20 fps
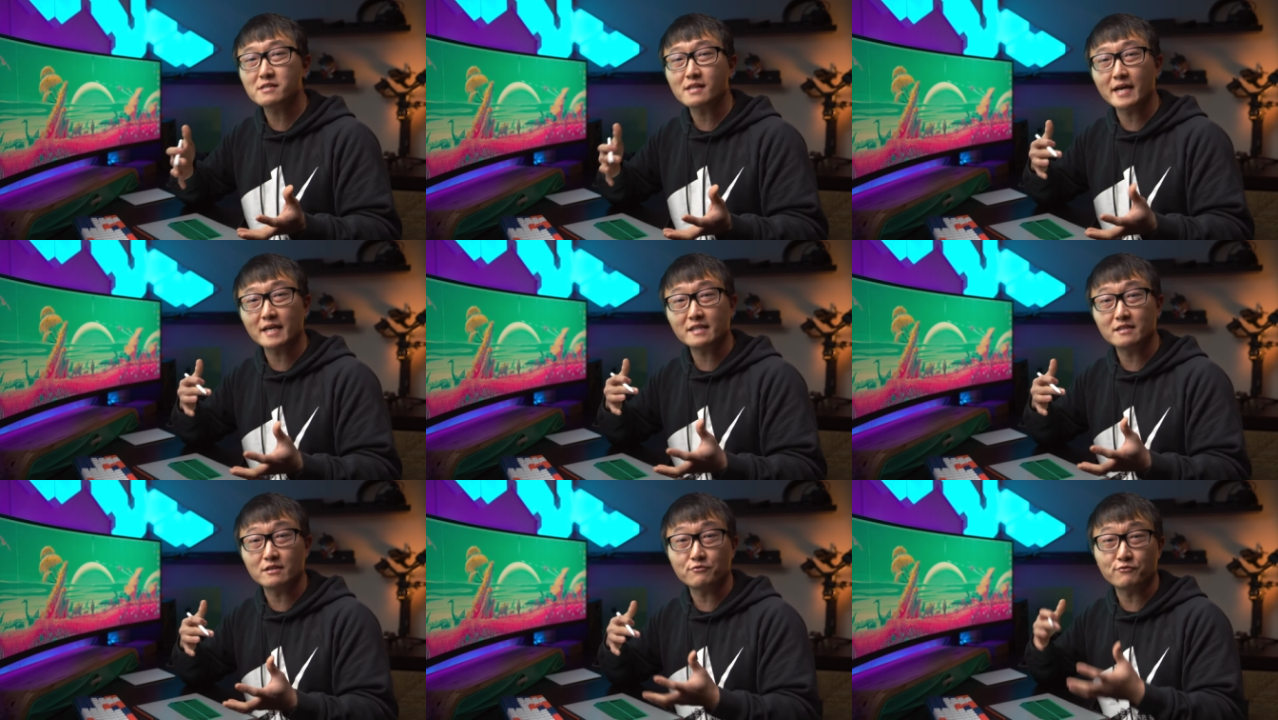
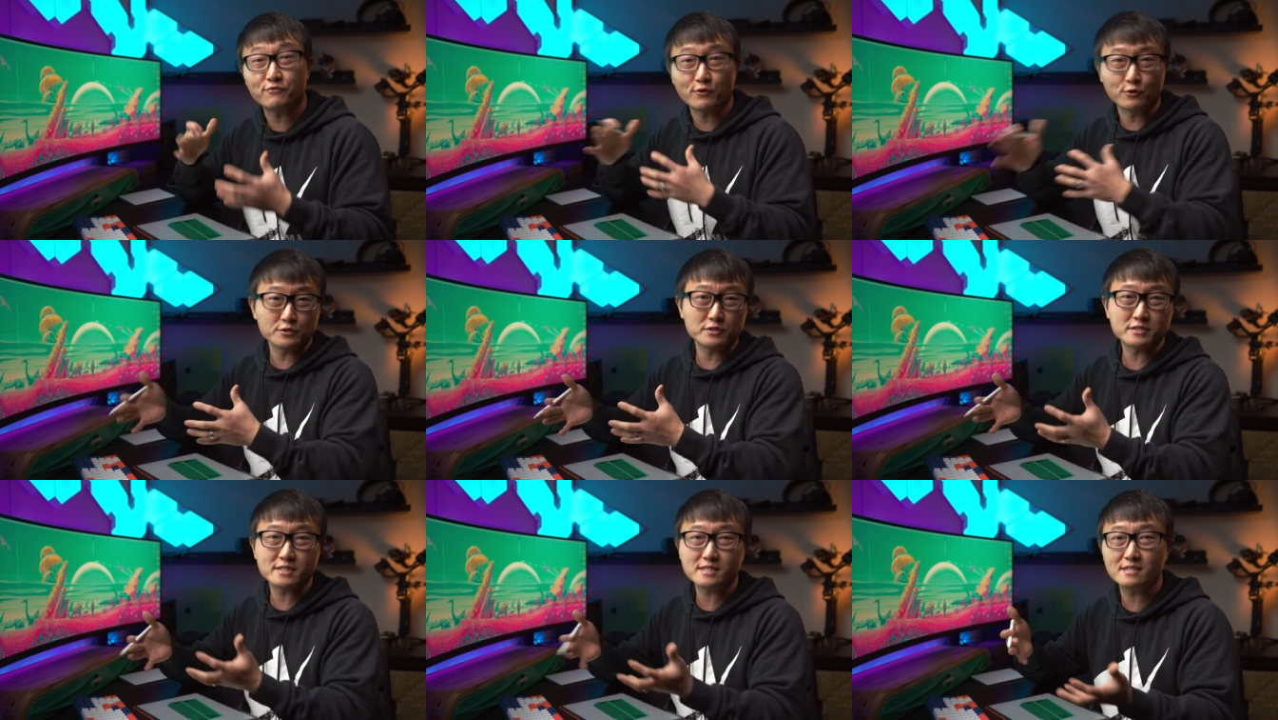like the
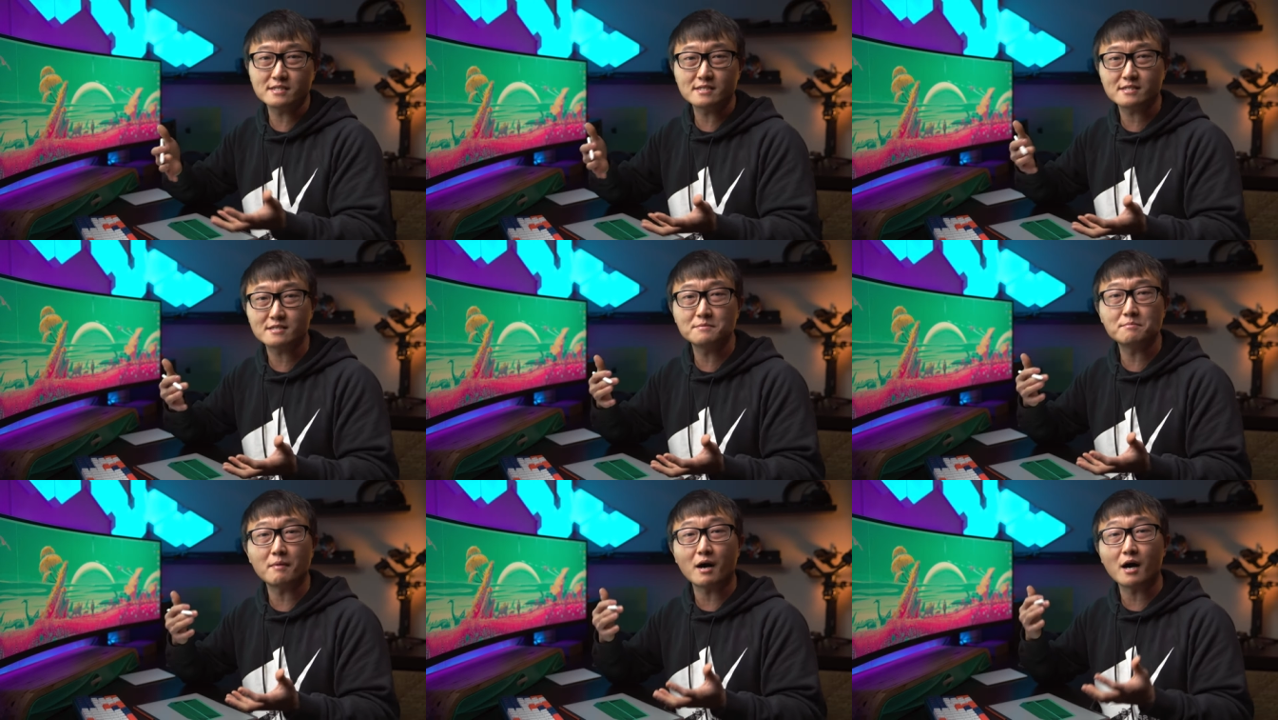folder
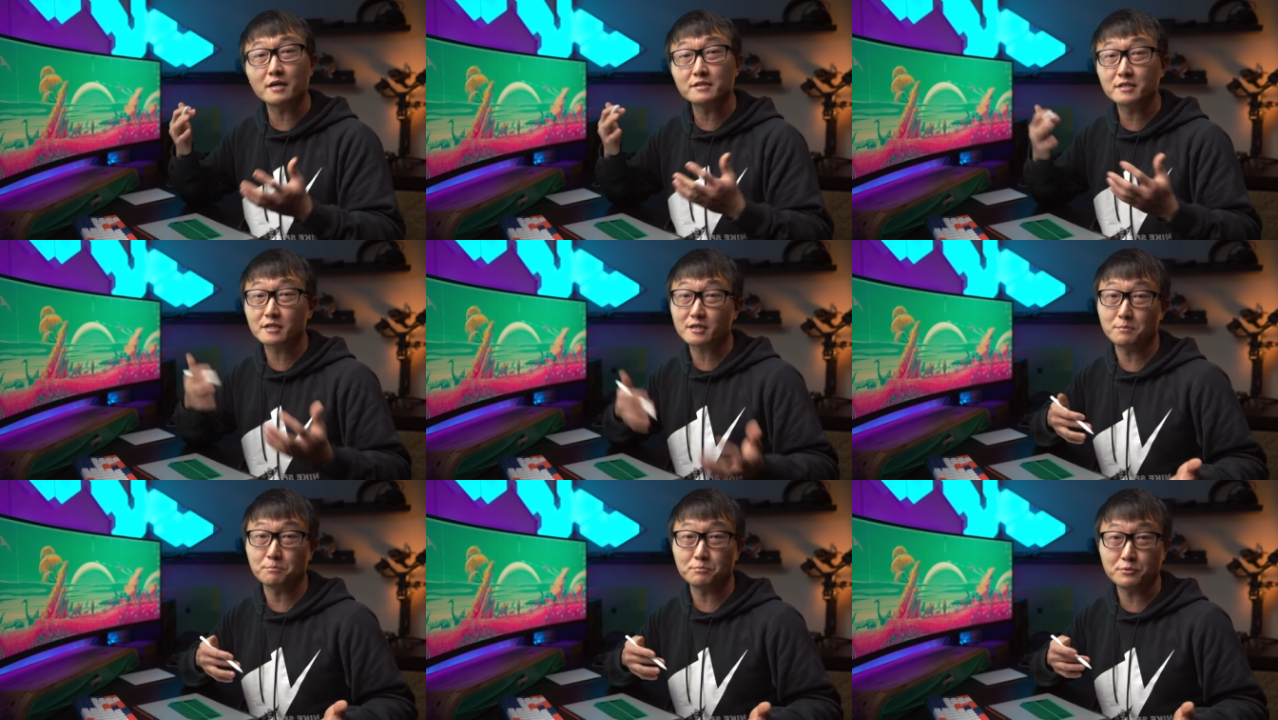system on
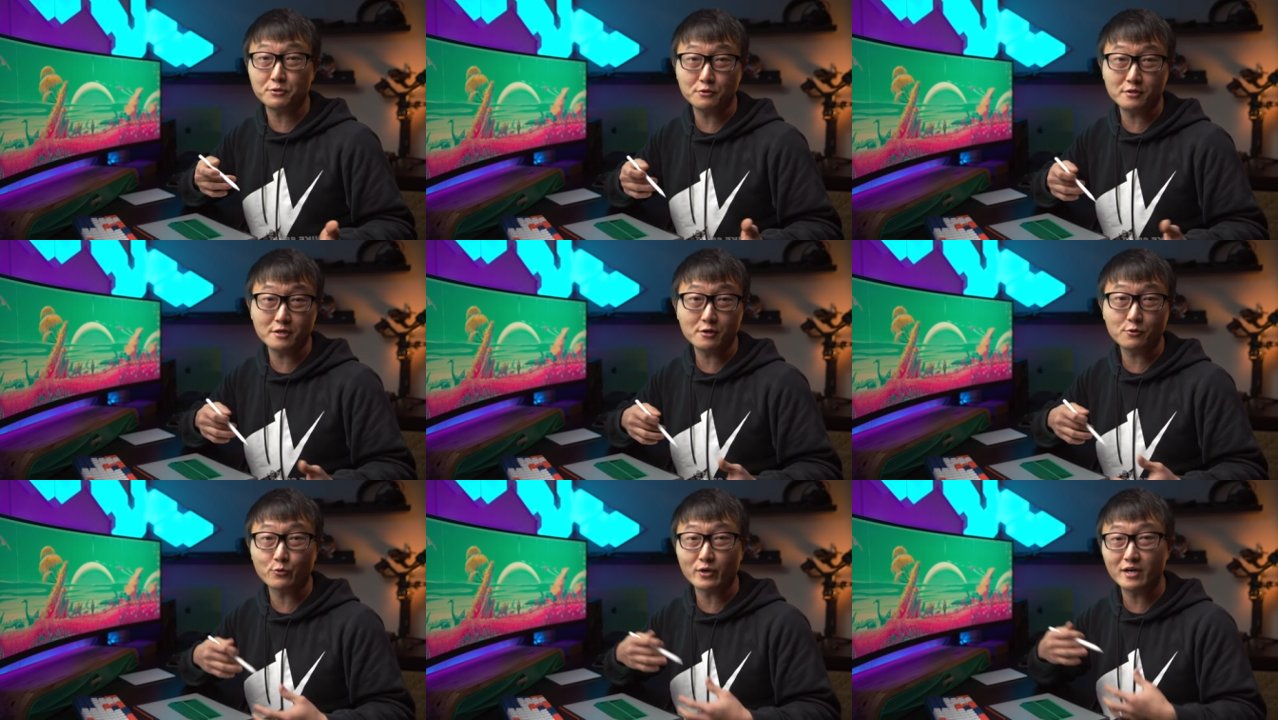a
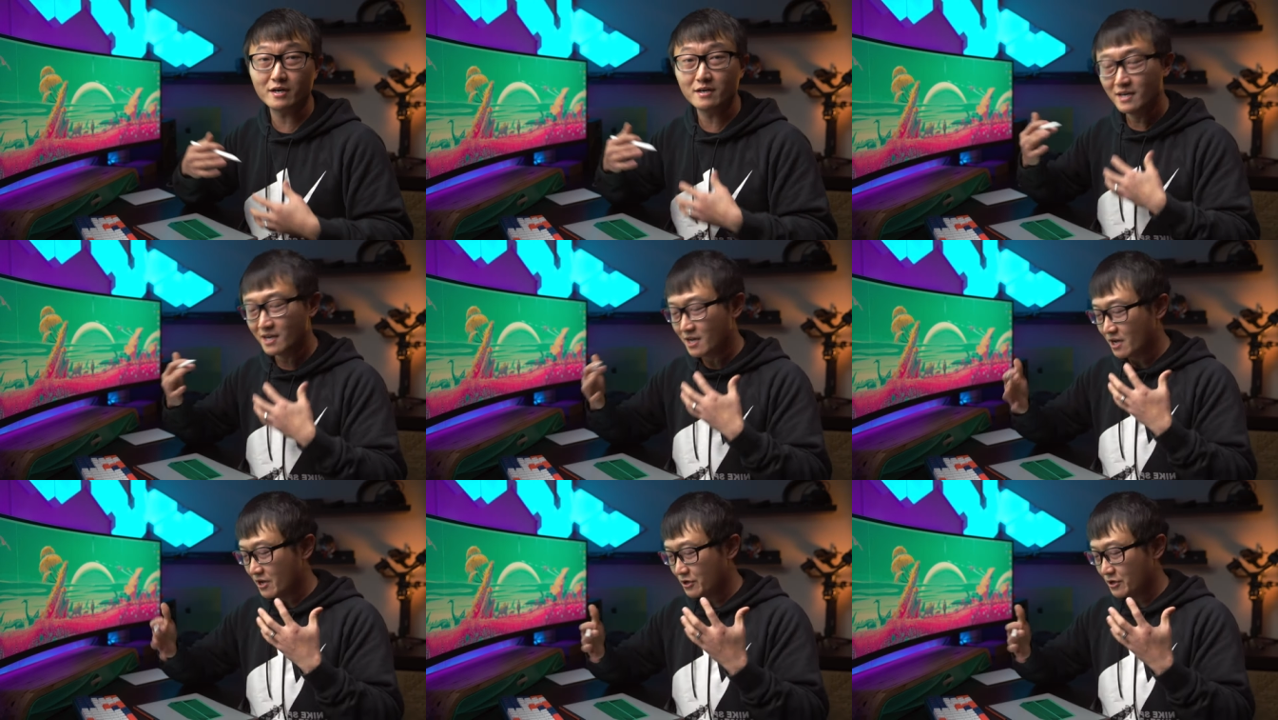computer where